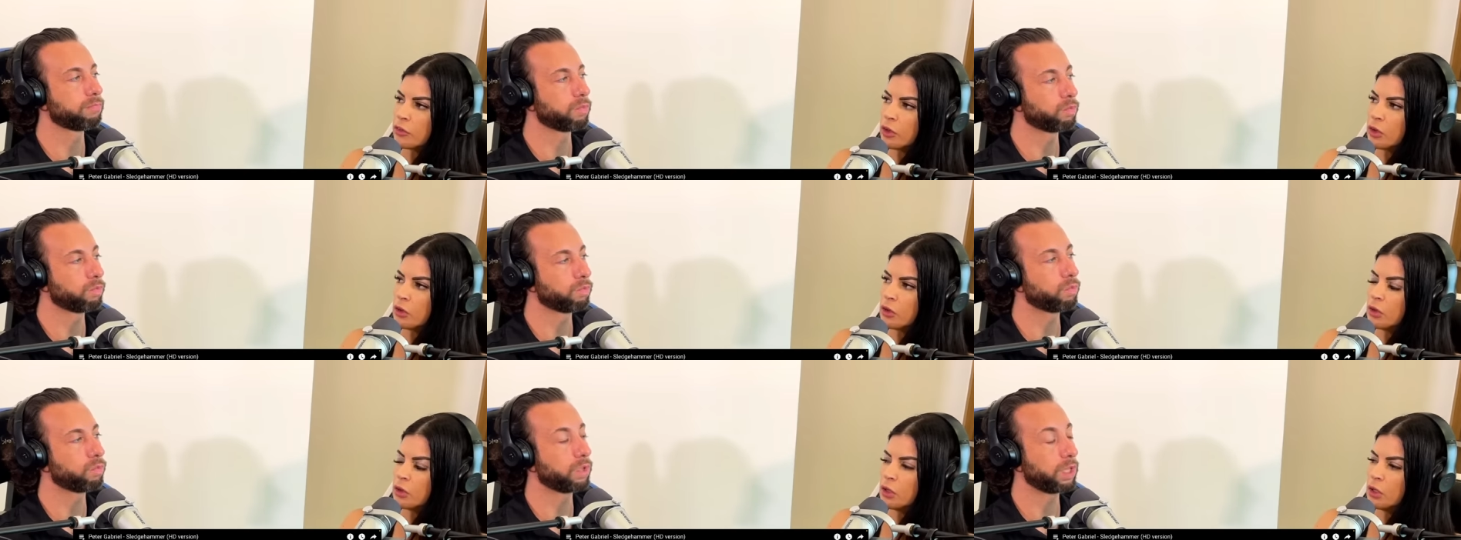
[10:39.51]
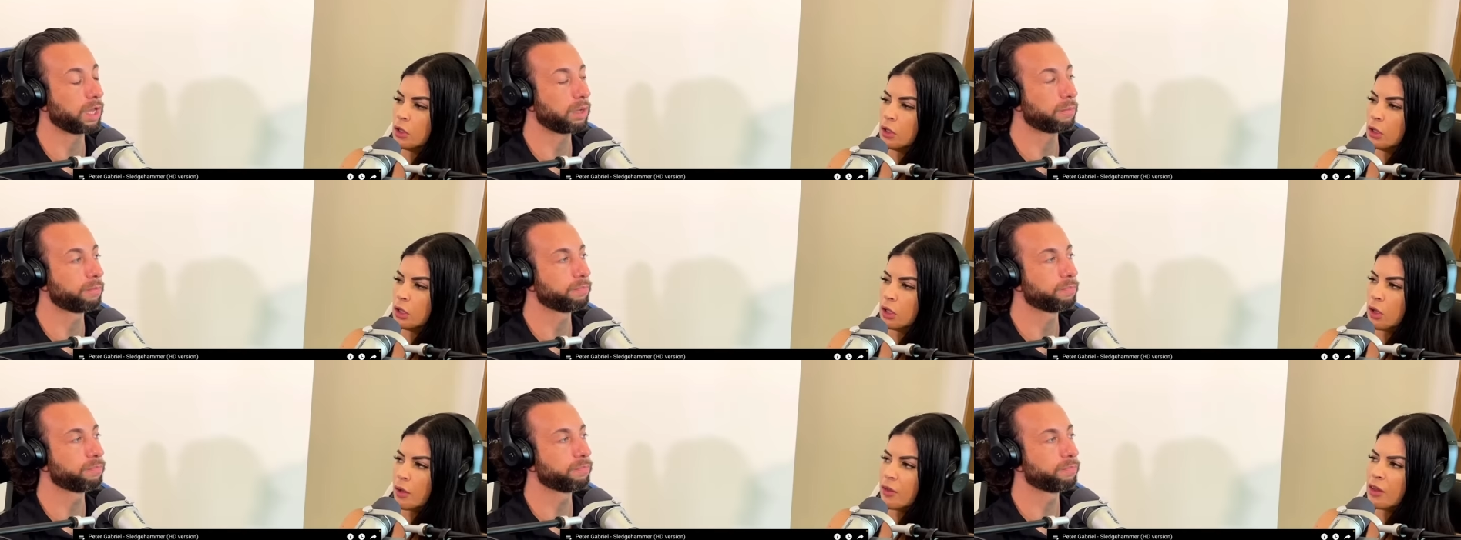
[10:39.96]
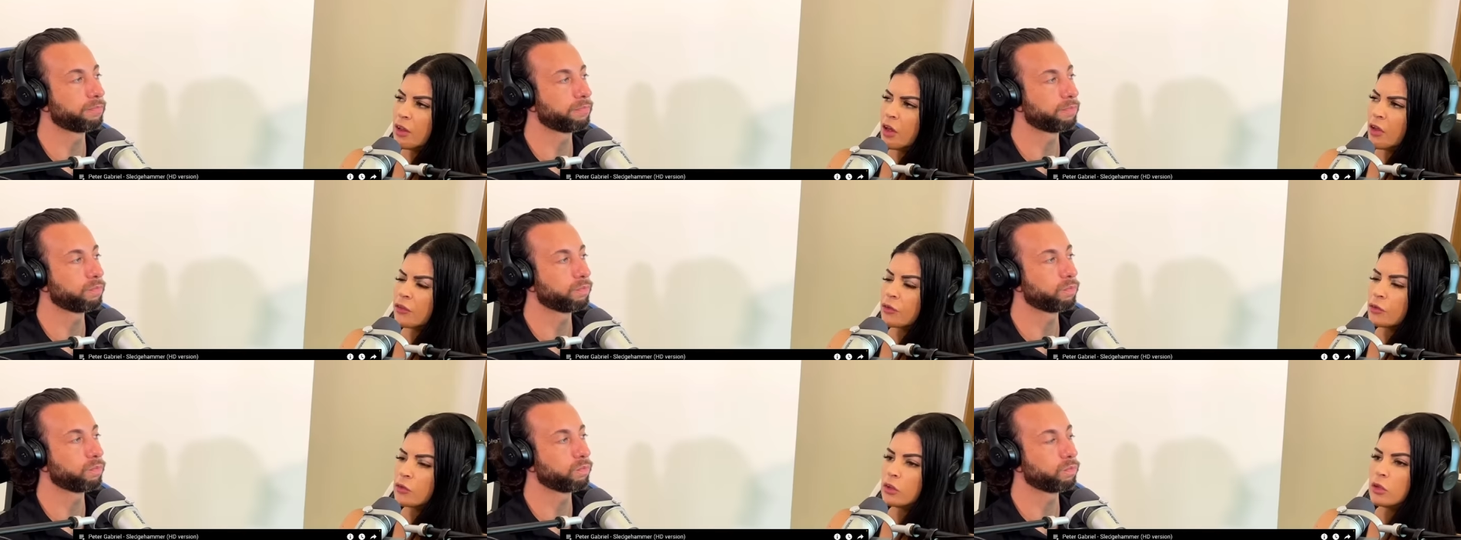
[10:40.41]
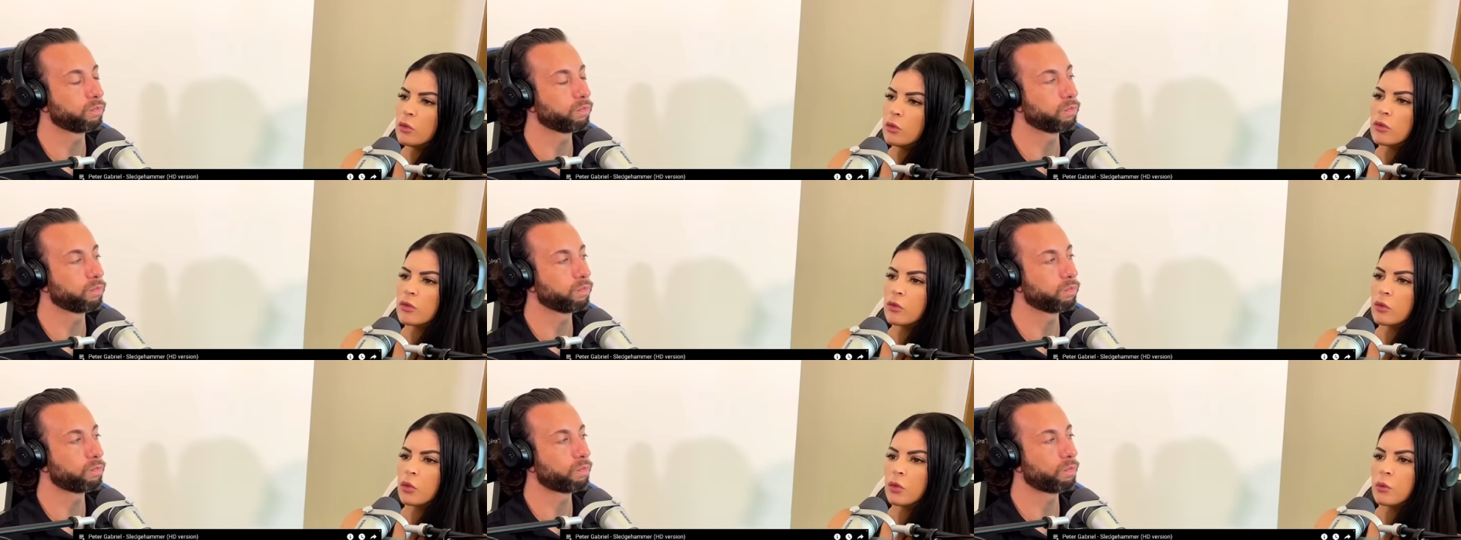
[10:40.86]
Speaker 1: So yeah, you know, I think also
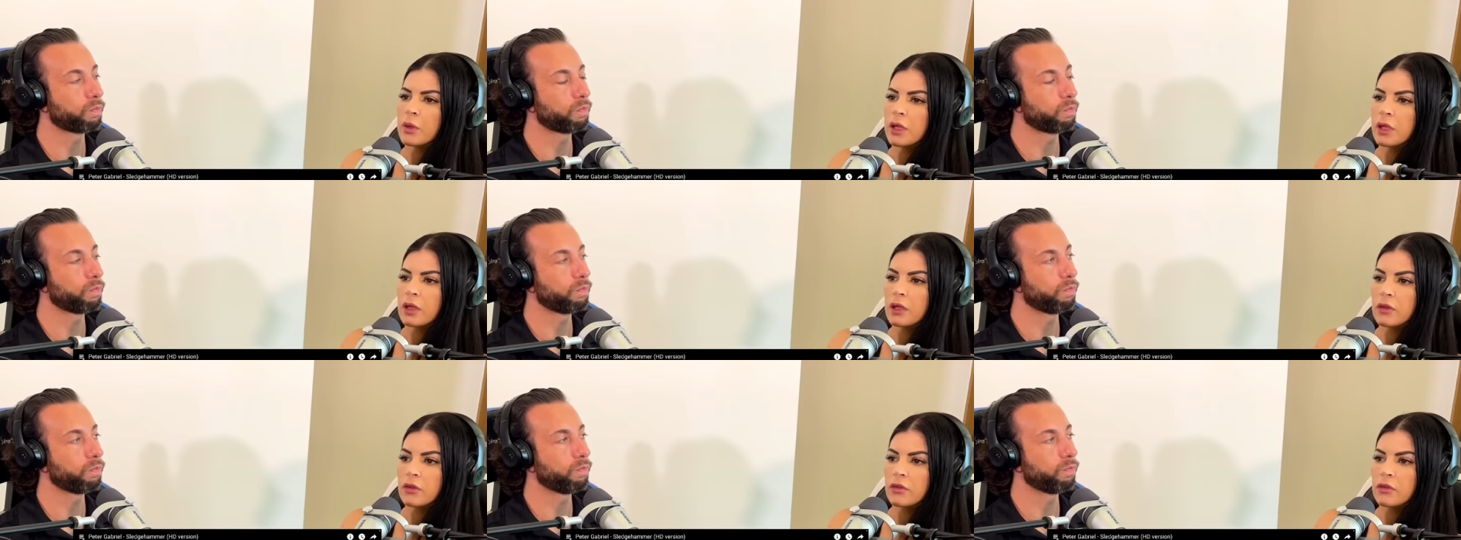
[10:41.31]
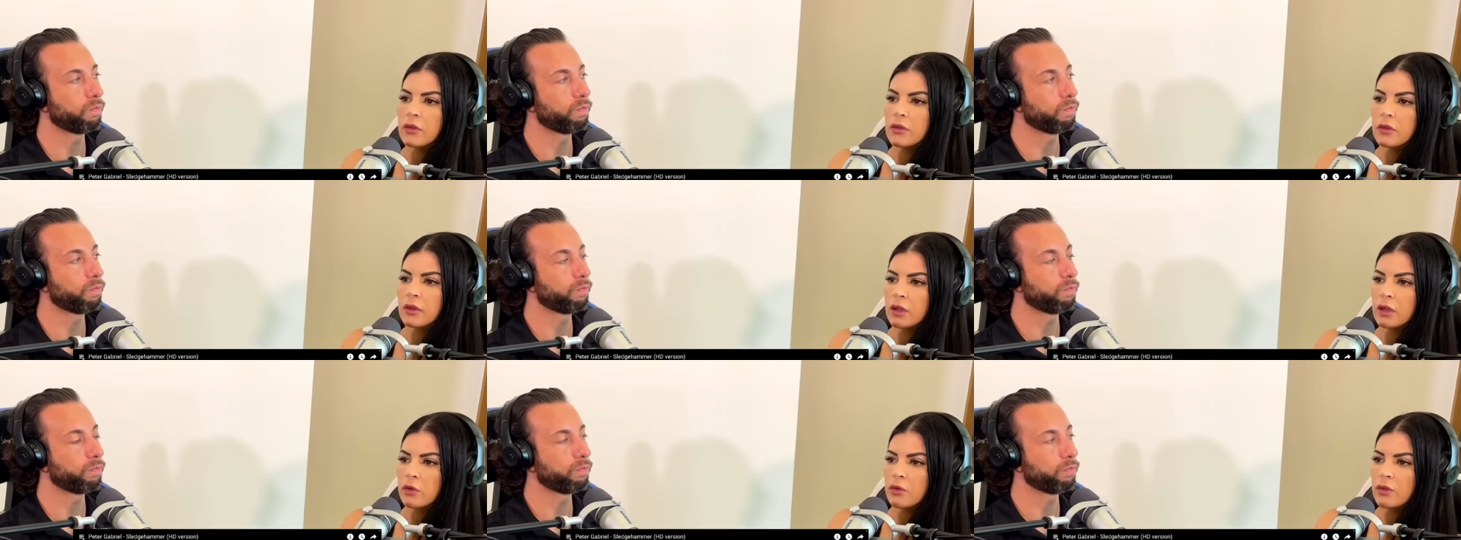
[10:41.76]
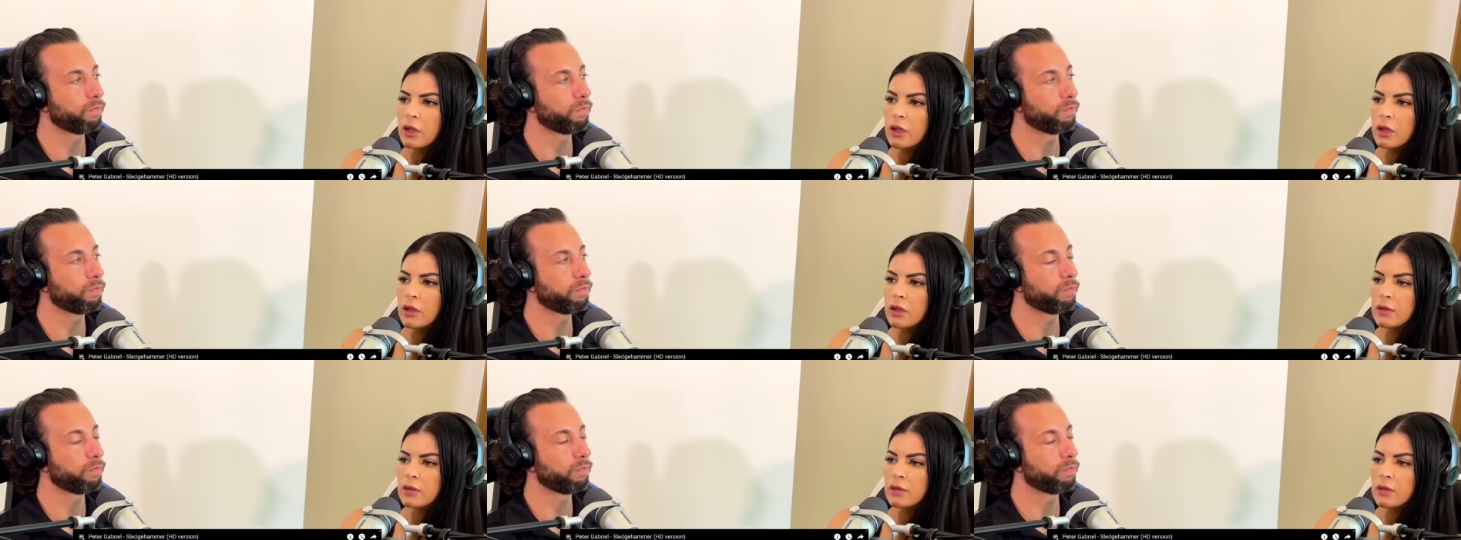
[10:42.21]
too, it's cool because like you said,